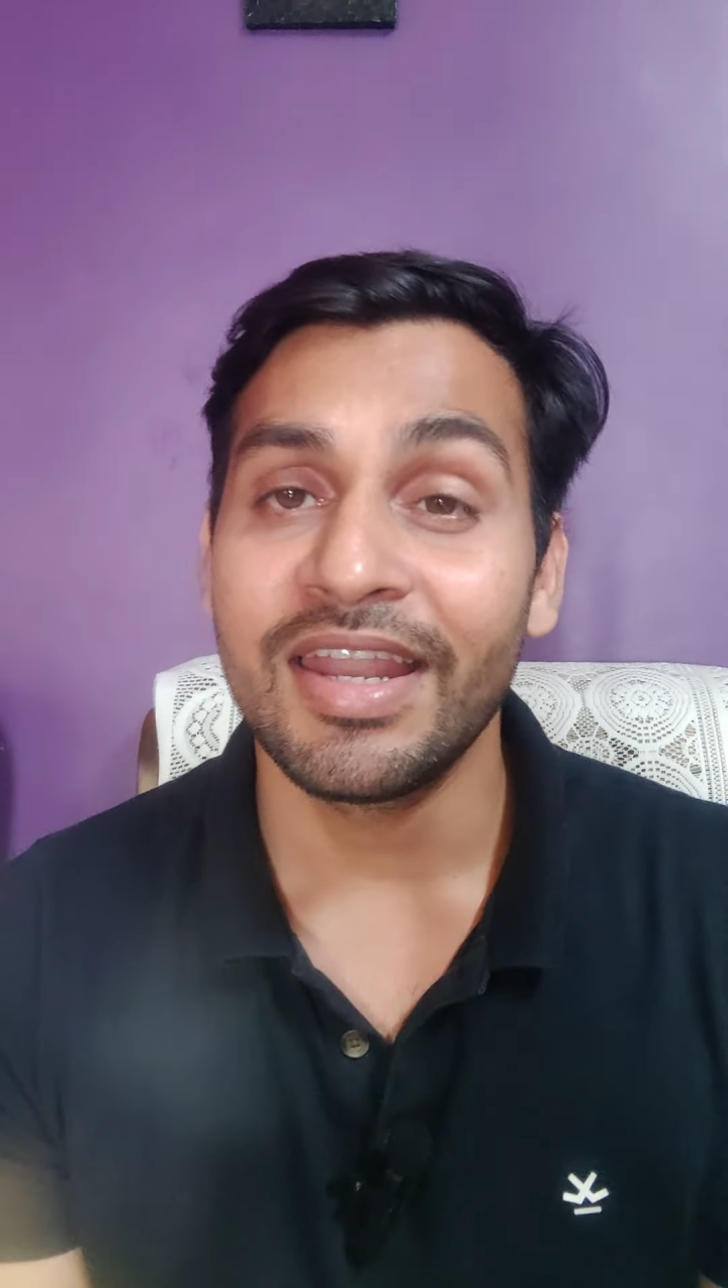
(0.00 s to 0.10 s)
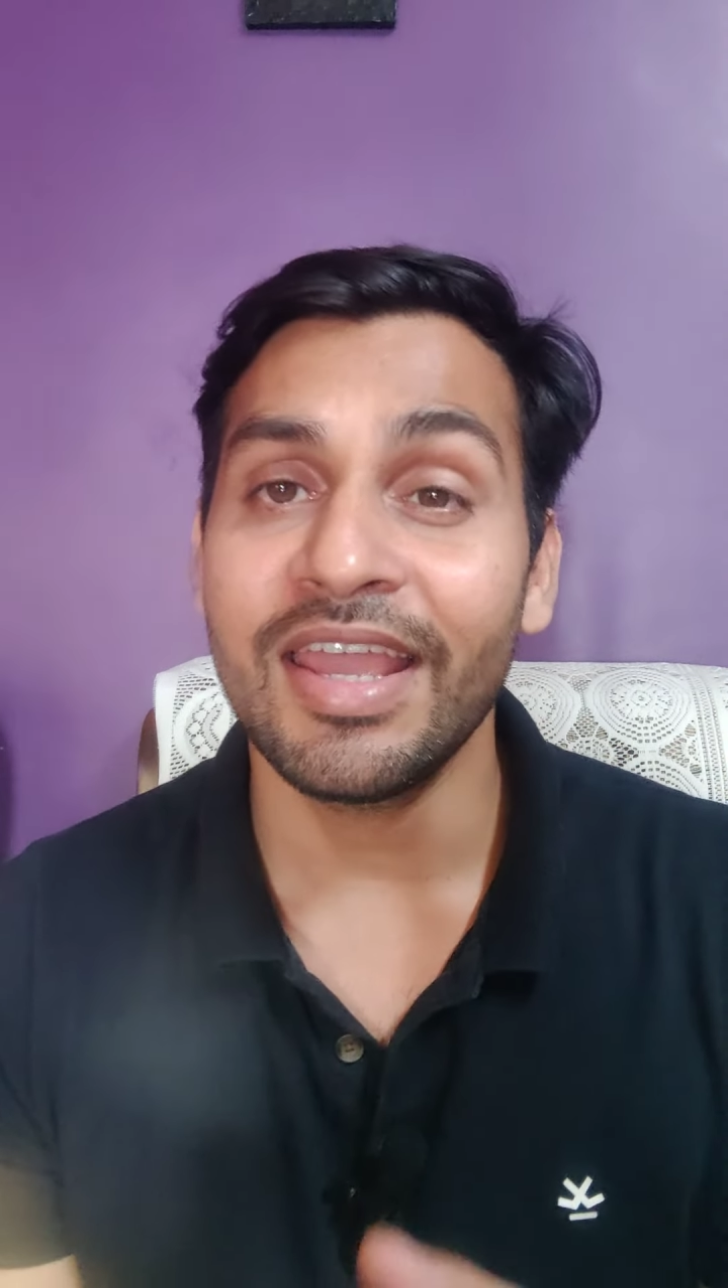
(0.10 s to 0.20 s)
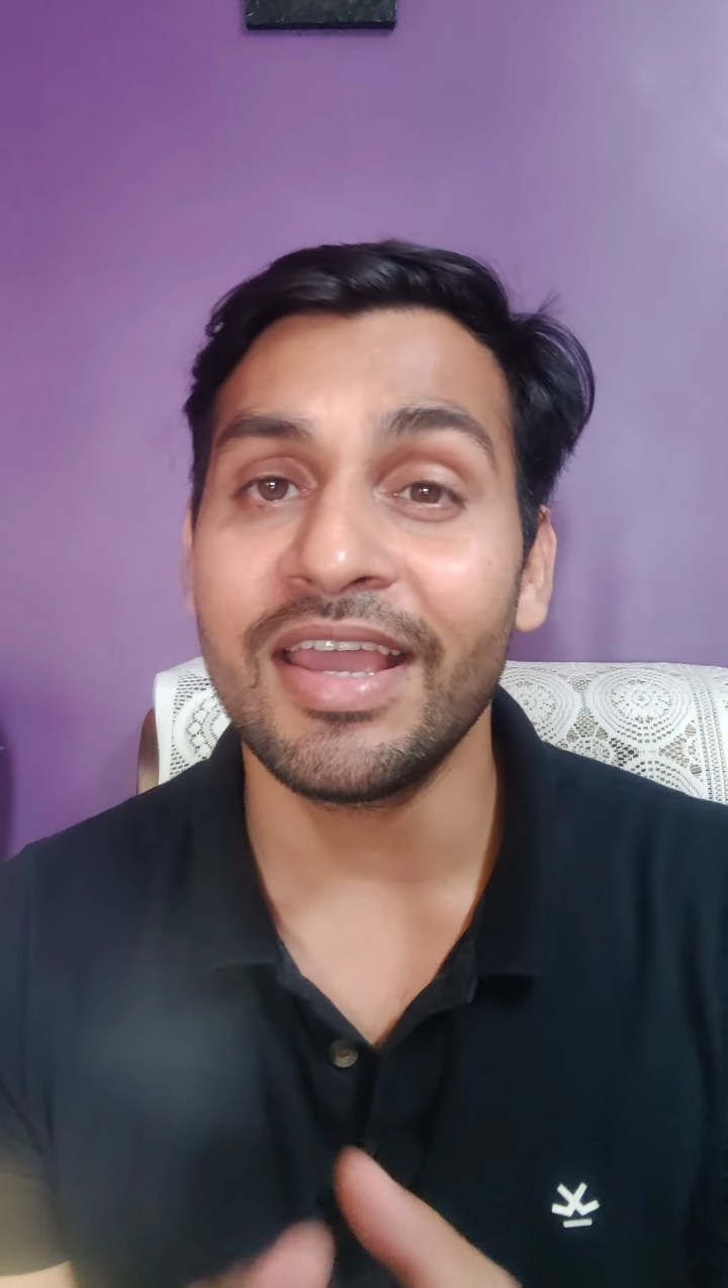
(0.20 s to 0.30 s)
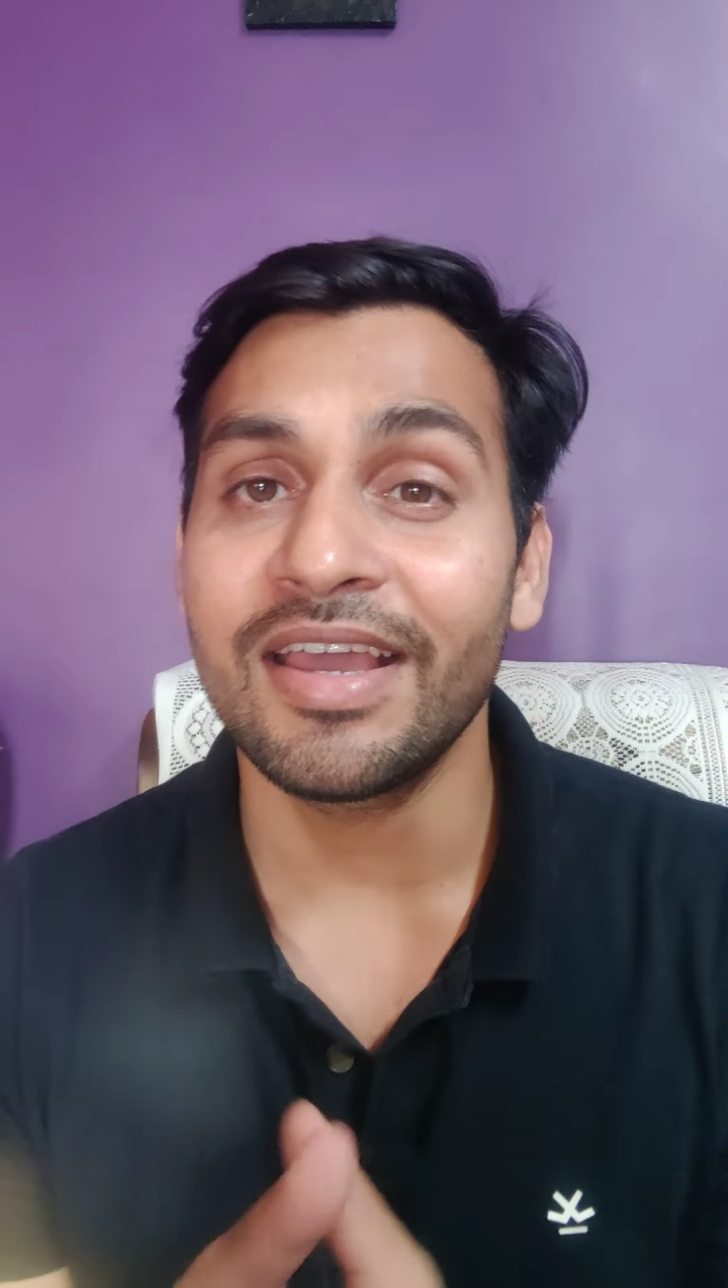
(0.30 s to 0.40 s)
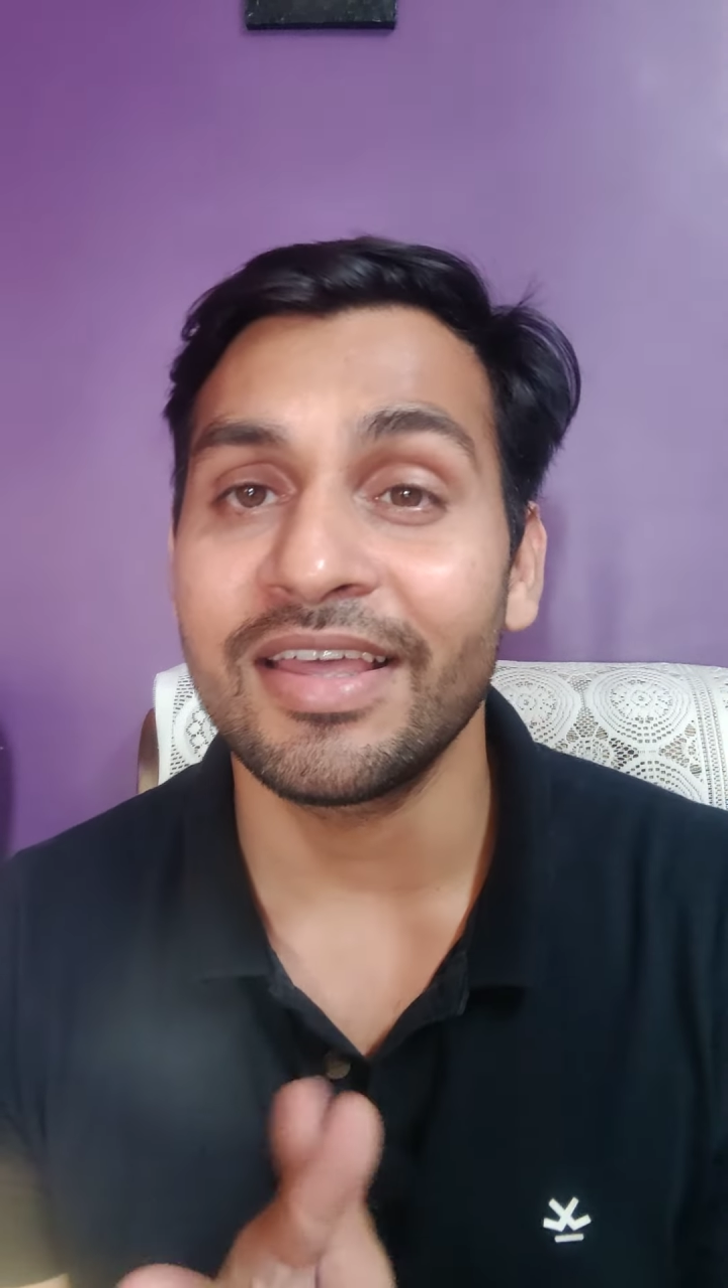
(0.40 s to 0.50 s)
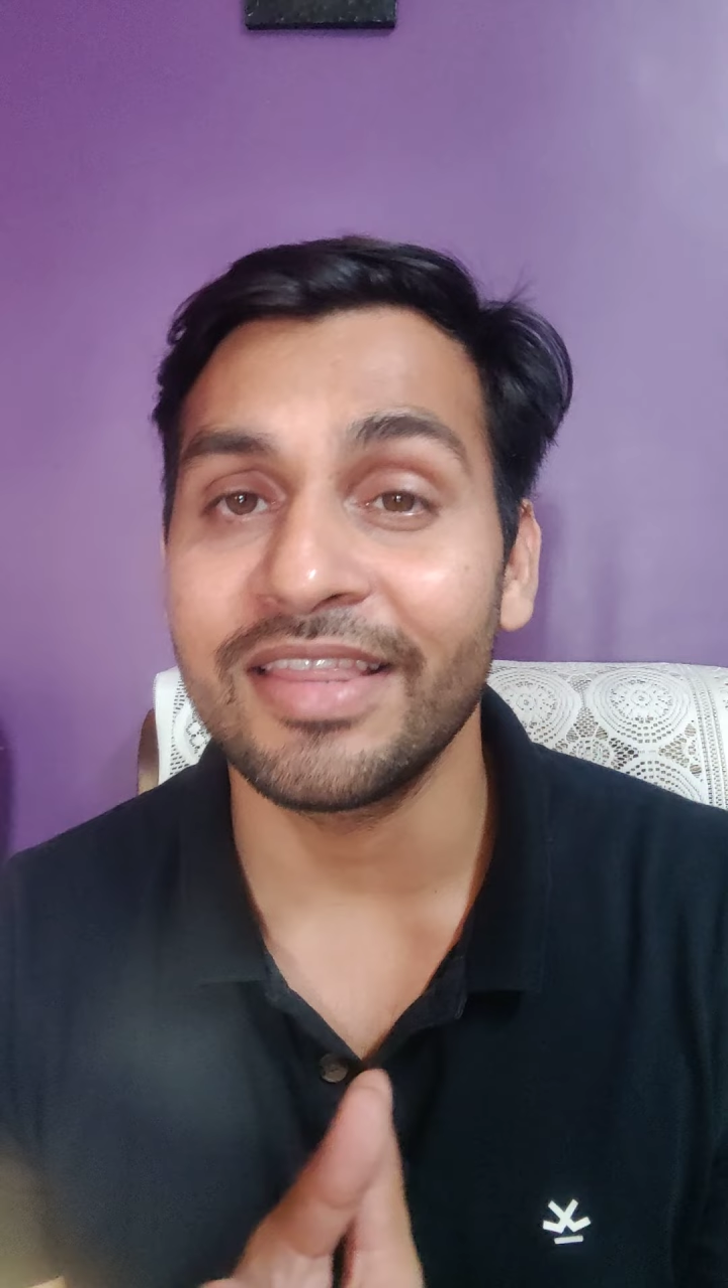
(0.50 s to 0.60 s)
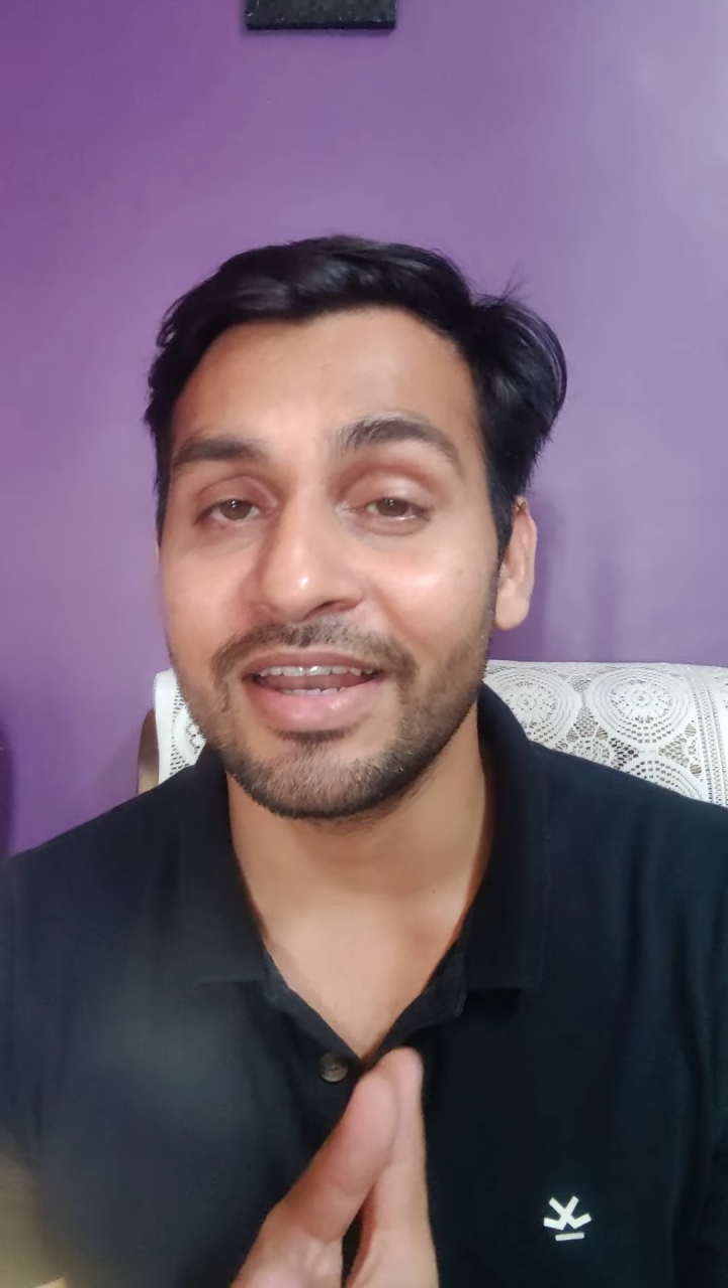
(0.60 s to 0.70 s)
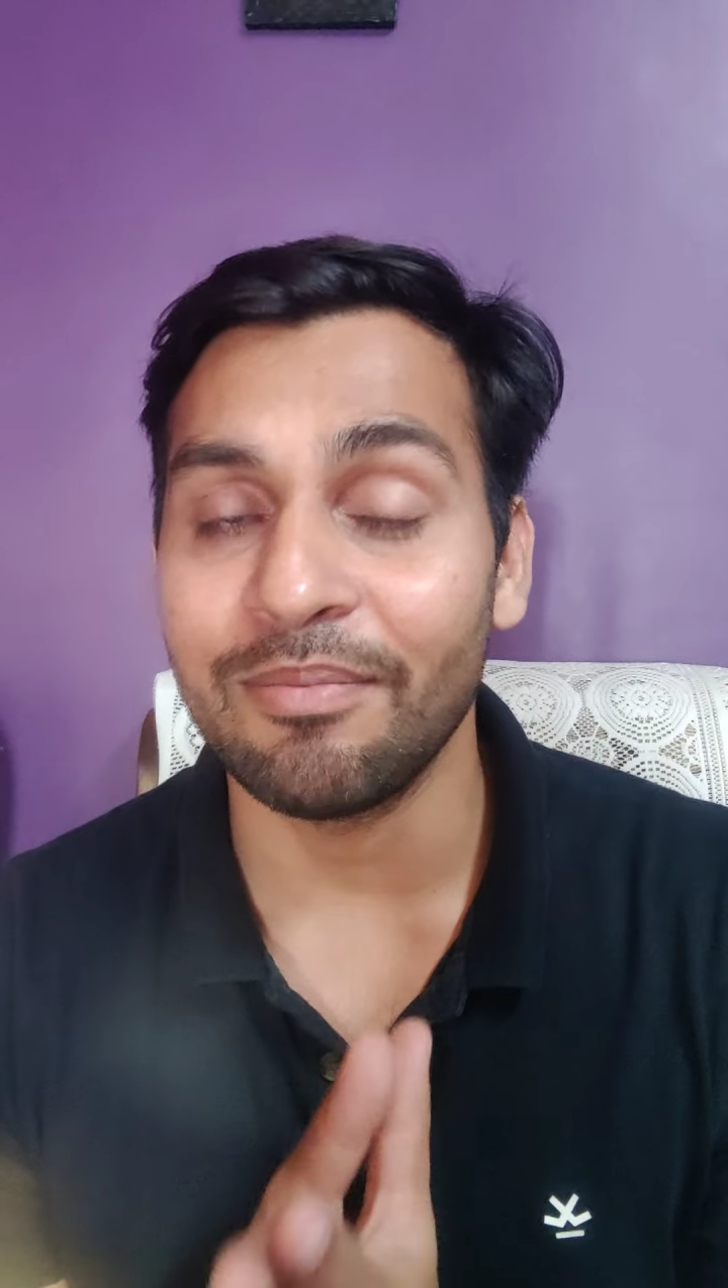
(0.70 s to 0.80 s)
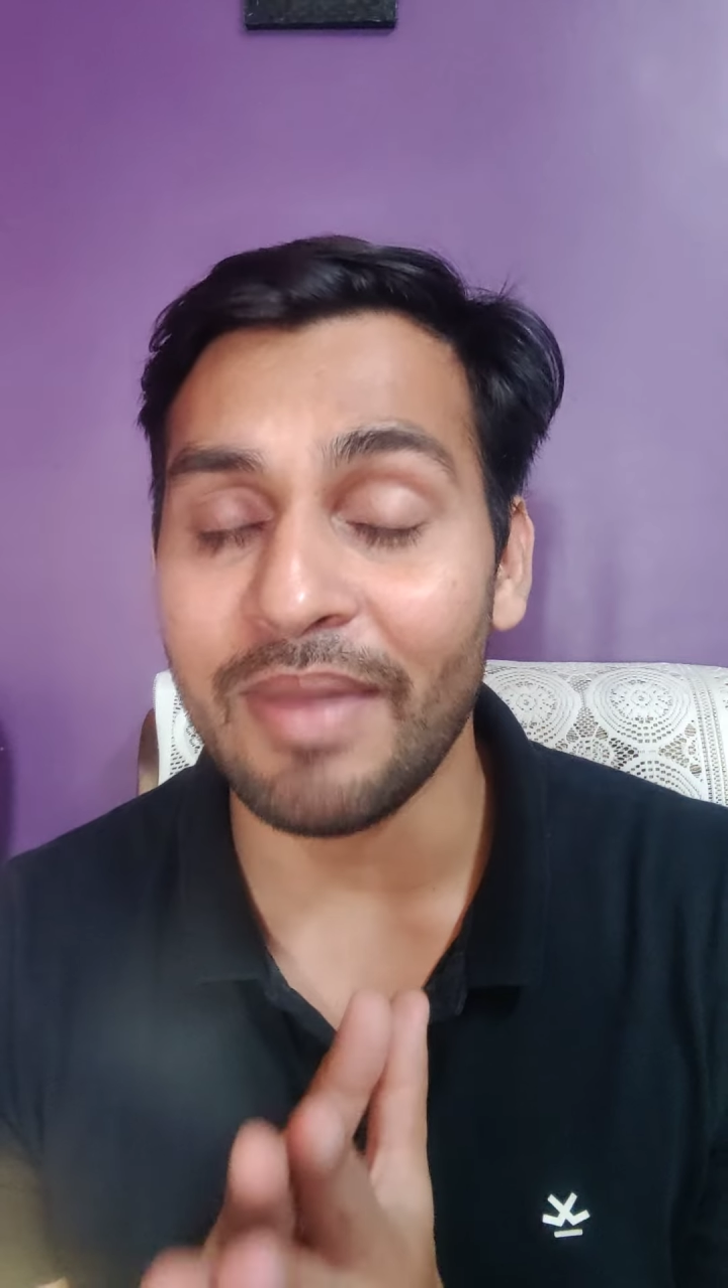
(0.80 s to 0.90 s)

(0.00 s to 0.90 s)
take that